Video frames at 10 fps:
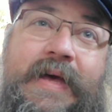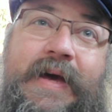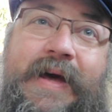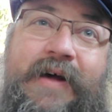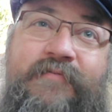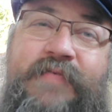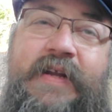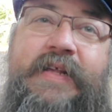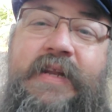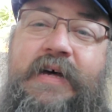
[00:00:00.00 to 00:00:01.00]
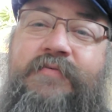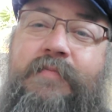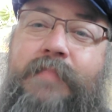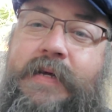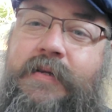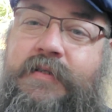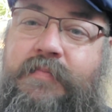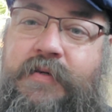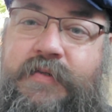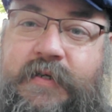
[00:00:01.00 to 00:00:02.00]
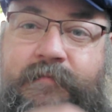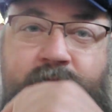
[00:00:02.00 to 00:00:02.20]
and I fell in love with Beatles music,